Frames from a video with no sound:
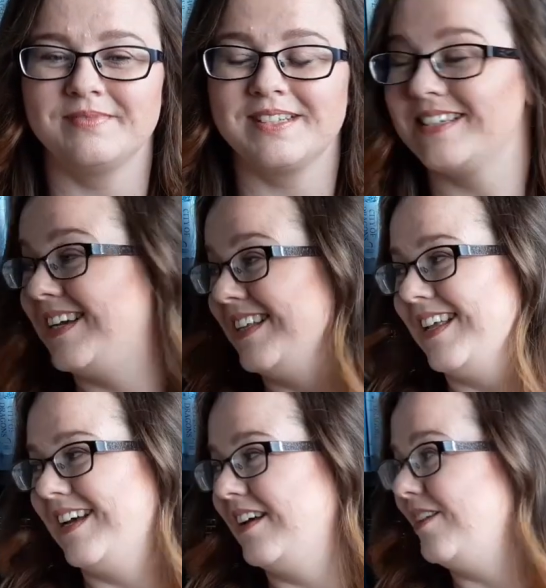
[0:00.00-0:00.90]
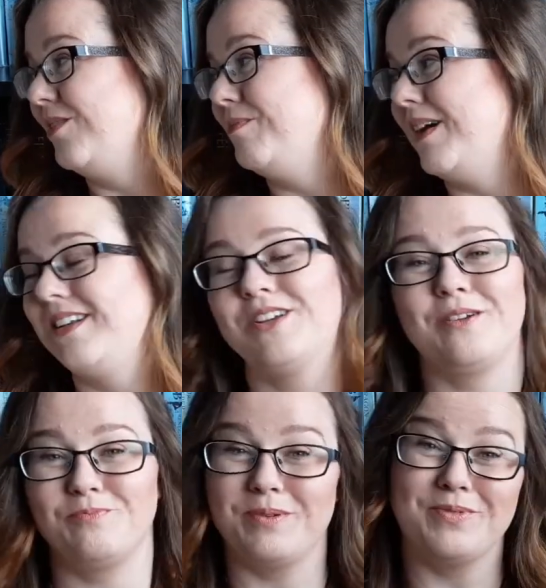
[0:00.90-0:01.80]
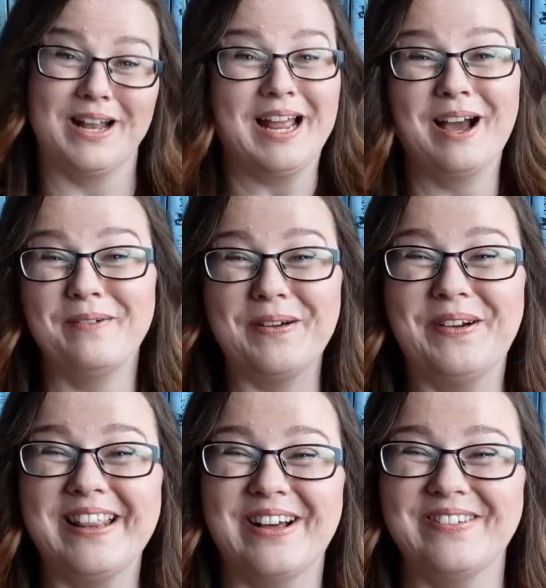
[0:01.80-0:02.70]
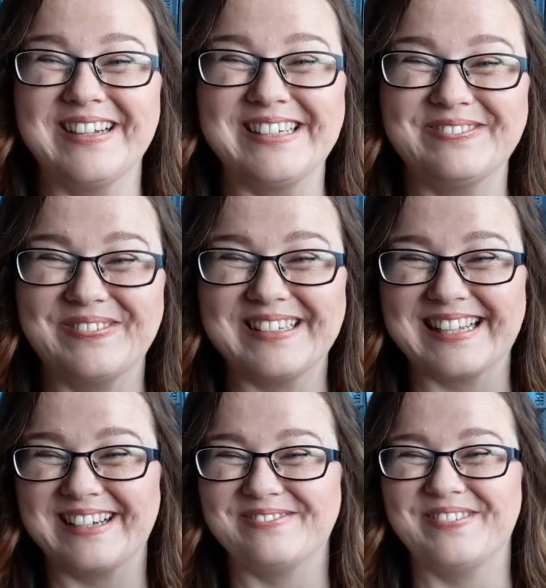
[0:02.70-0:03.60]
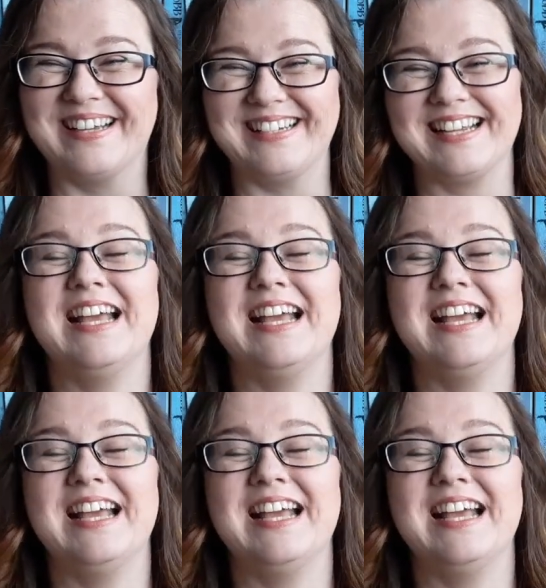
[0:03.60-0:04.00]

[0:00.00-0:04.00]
Saying that, I've been really happy with all my jumpers that I've made.